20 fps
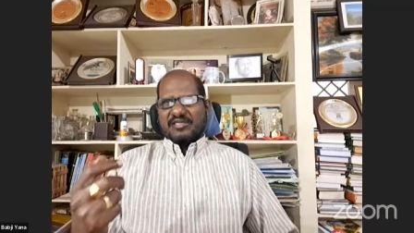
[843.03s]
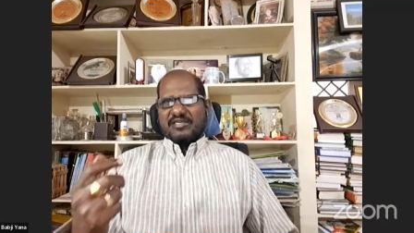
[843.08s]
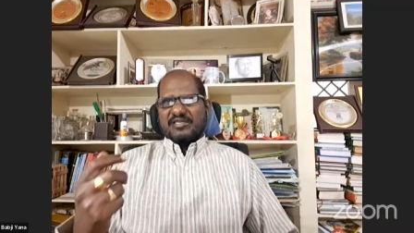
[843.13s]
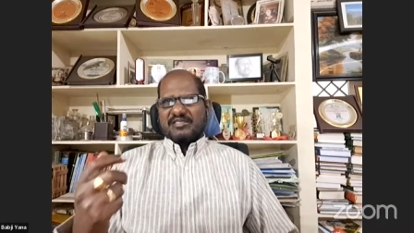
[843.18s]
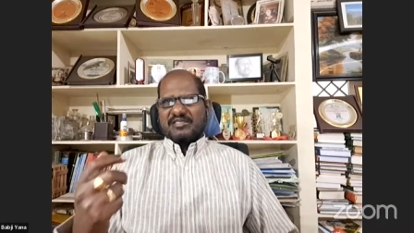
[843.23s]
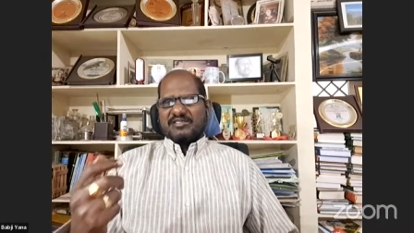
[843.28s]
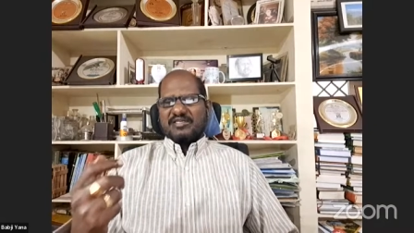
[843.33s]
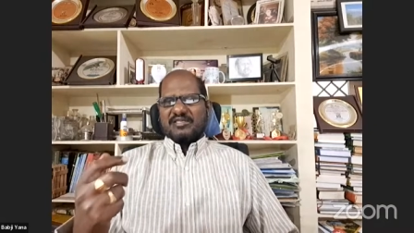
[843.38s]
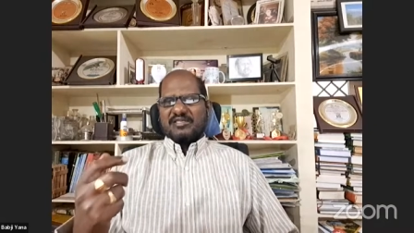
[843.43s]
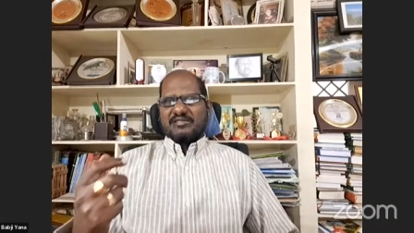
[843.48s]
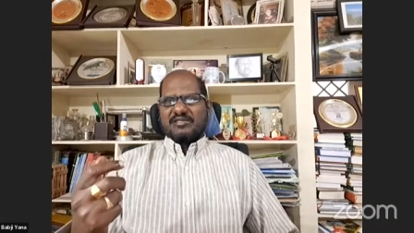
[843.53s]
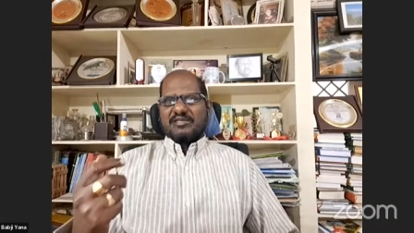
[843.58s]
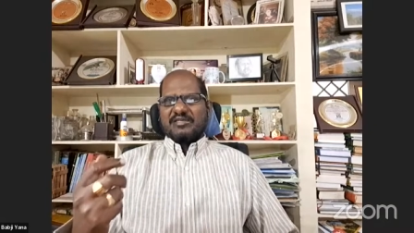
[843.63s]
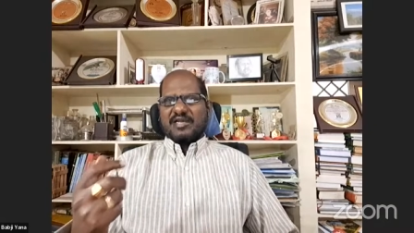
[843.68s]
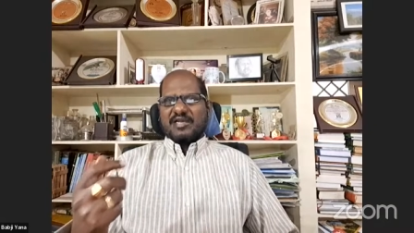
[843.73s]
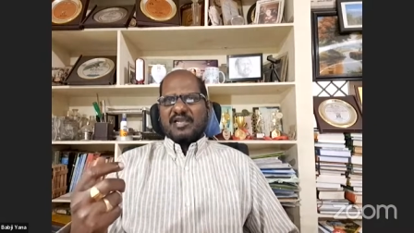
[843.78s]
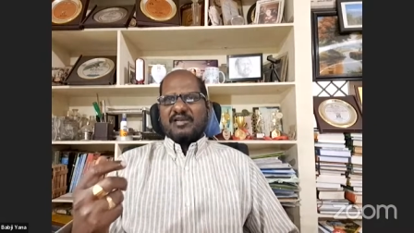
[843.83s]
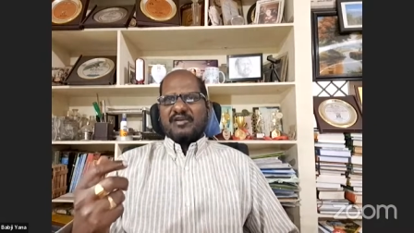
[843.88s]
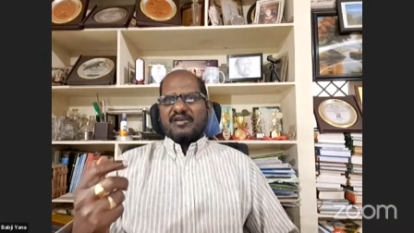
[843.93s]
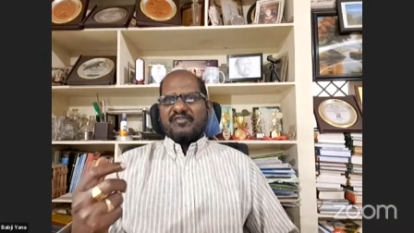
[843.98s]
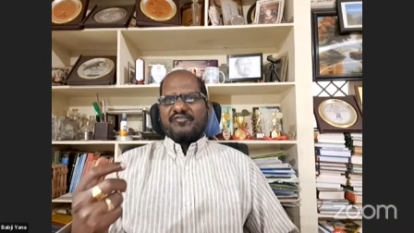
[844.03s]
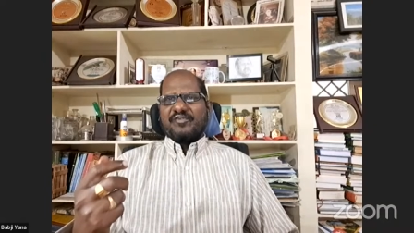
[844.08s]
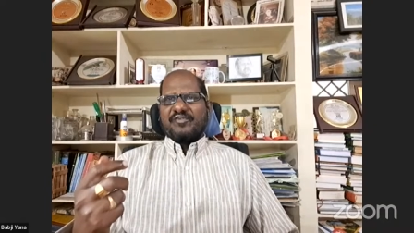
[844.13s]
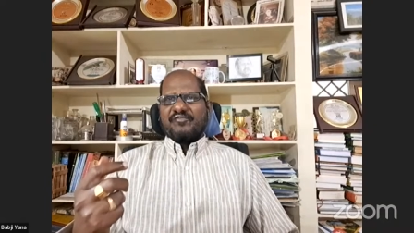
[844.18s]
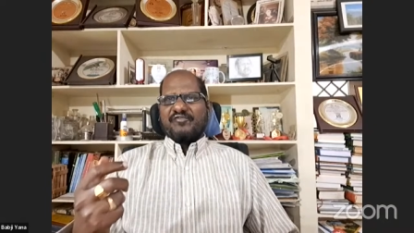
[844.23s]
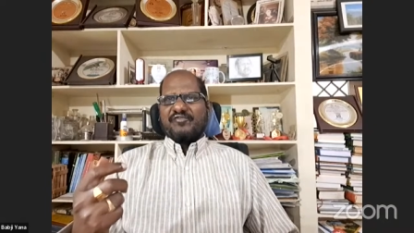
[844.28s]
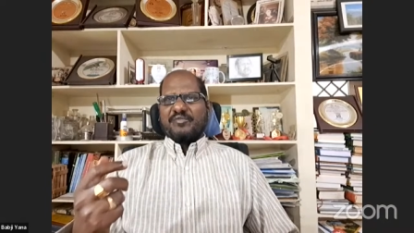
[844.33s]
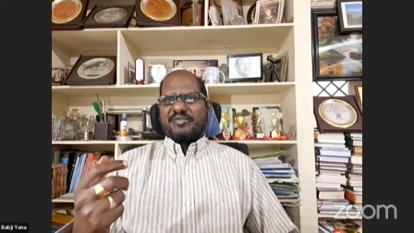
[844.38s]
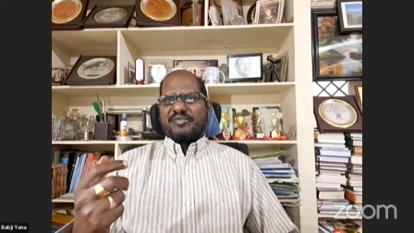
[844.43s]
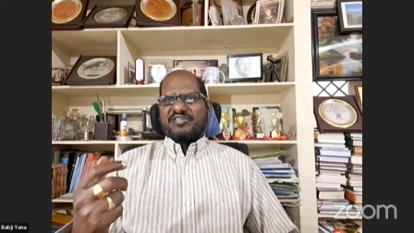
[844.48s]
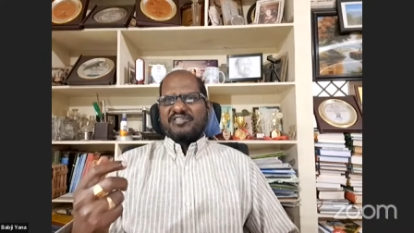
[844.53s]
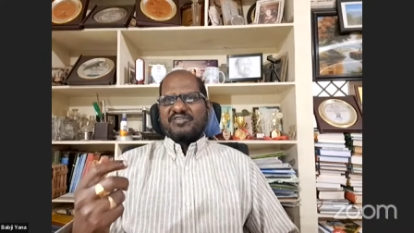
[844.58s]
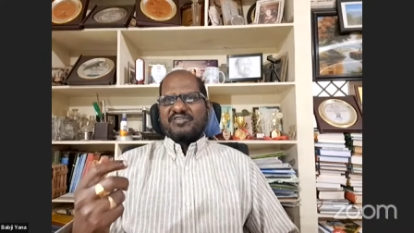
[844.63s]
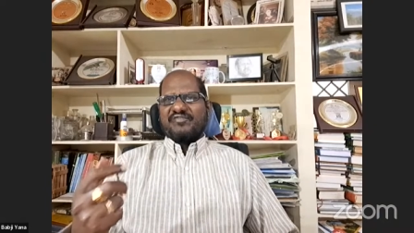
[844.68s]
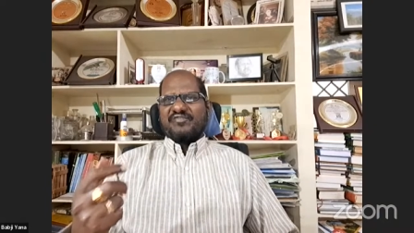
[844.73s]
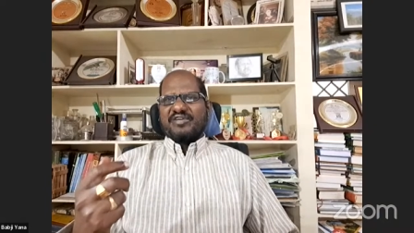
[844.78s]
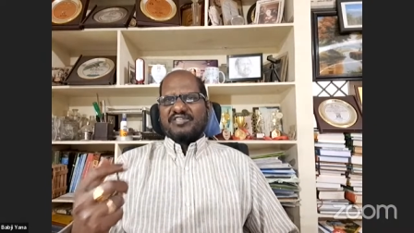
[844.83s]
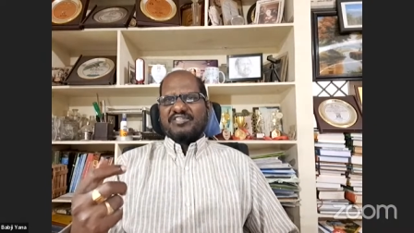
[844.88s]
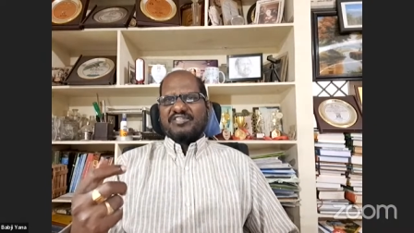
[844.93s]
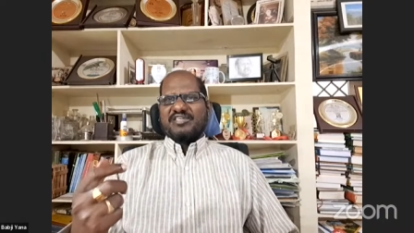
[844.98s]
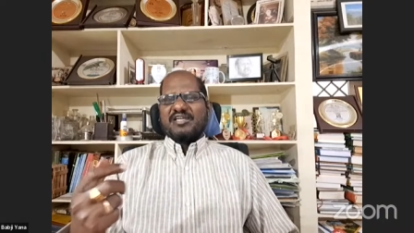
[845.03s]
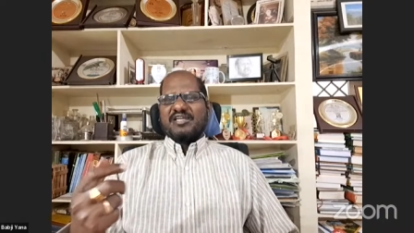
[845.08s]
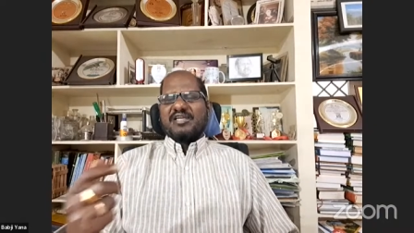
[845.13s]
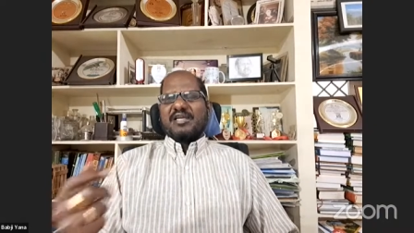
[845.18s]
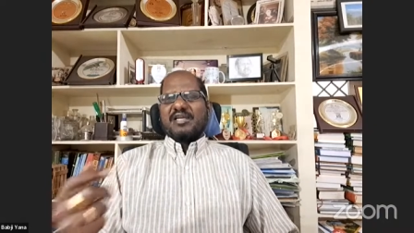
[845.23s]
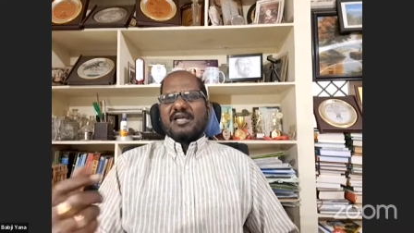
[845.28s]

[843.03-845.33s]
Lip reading: is a kind of information first,